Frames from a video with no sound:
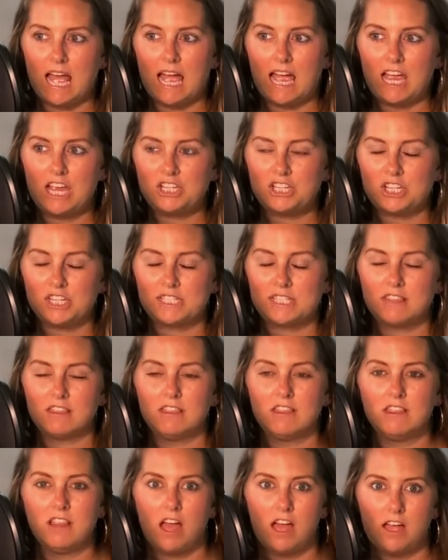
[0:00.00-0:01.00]
I just
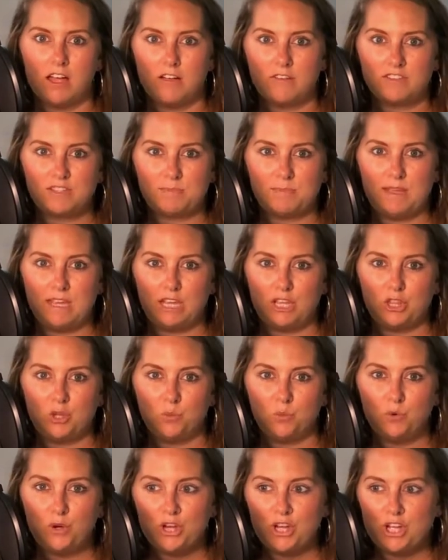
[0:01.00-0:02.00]
loved being in the
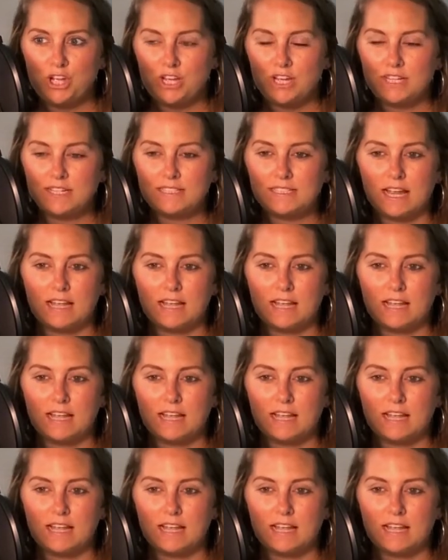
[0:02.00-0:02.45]
woods.